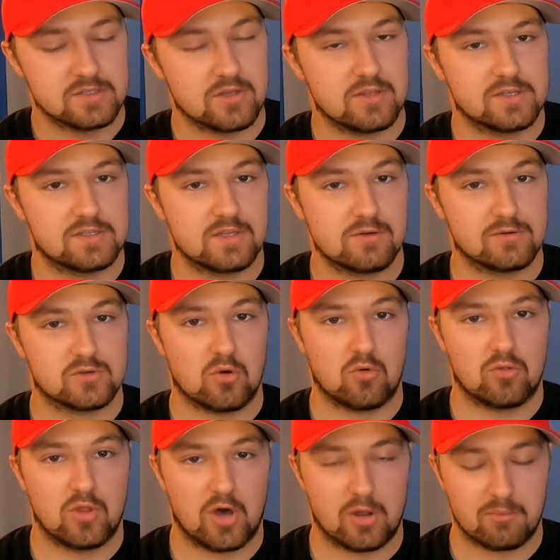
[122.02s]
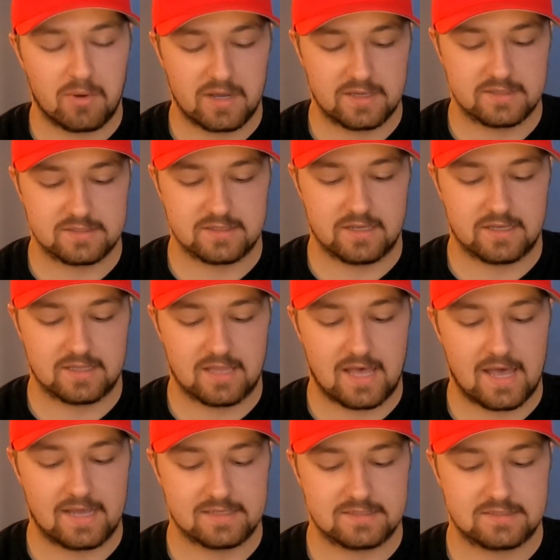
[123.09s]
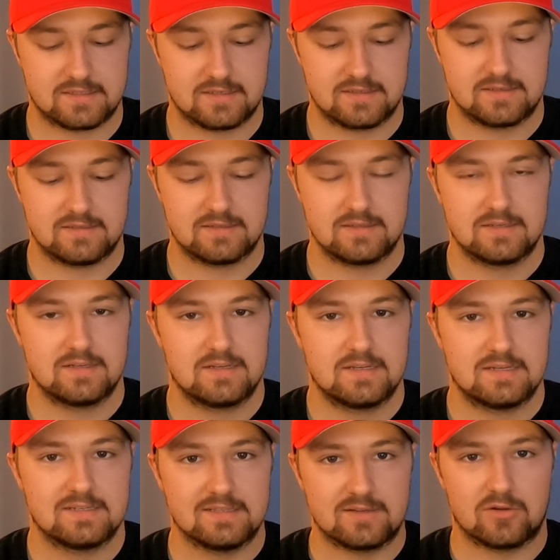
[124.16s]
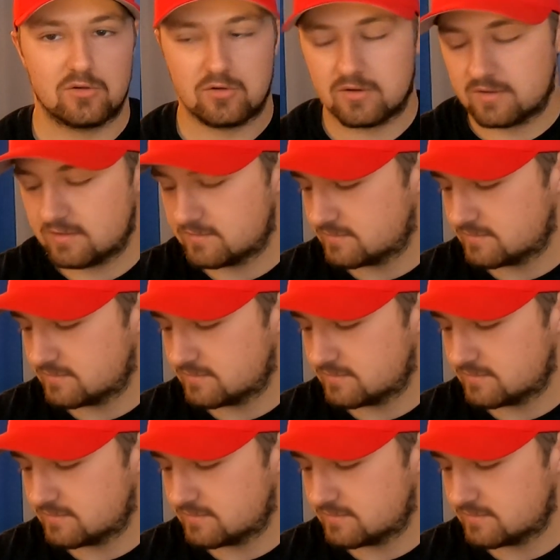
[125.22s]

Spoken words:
So this thing was holding on by its like last little,